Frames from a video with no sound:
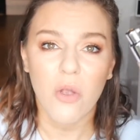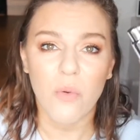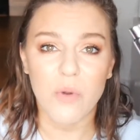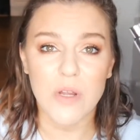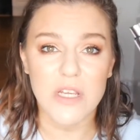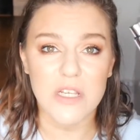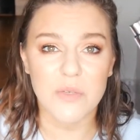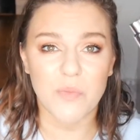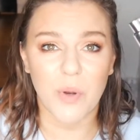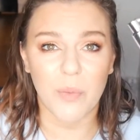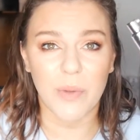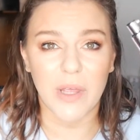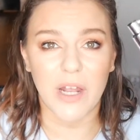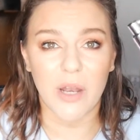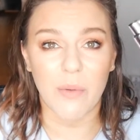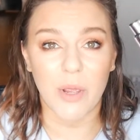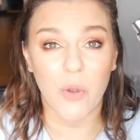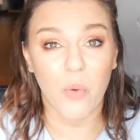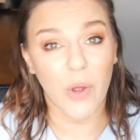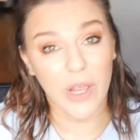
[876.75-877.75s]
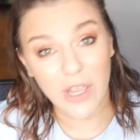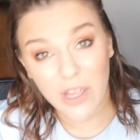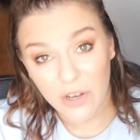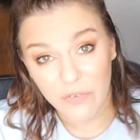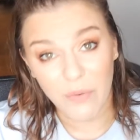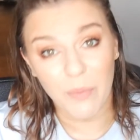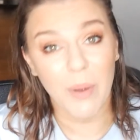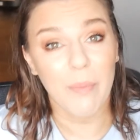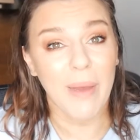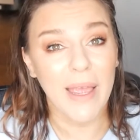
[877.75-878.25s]
which is probably going to be quite
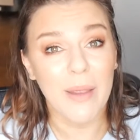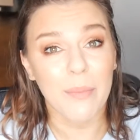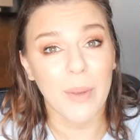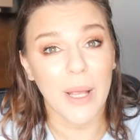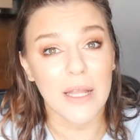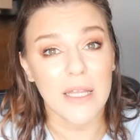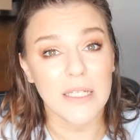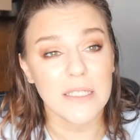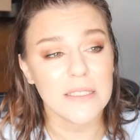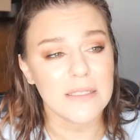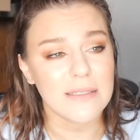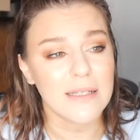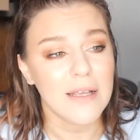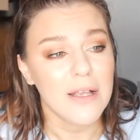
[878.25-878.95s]
good for my bank balance.